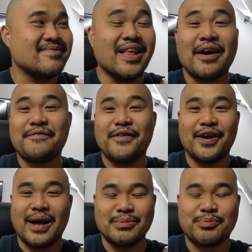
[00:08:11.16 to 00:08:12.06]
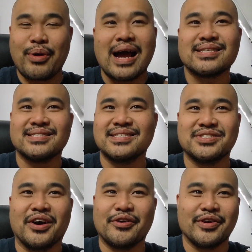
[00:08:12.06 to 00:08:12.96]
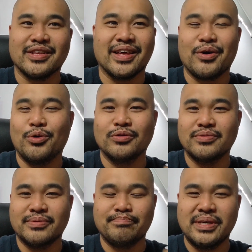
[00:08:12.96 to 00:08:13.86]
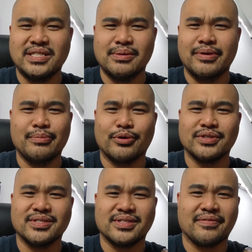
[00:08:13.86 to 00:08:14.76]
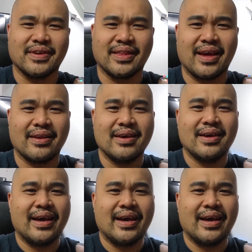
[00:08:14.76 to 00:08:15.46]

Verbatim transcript: A lot of fun. I'm just practicing soldering on like old P C B boards and stuff like that.